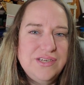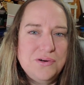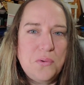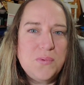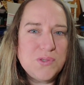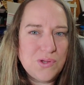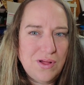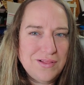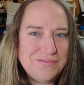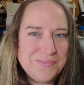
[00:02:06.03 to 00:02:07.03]
and almost
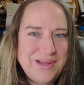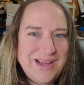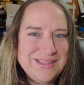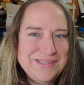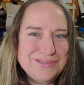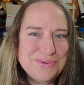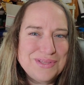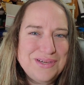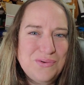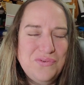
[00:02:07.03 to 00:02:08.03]
all of them had these
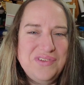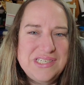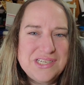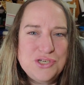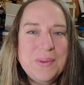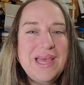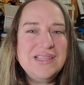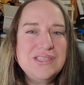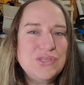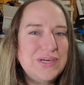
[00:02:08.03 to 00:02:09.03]
really cool vintage pens.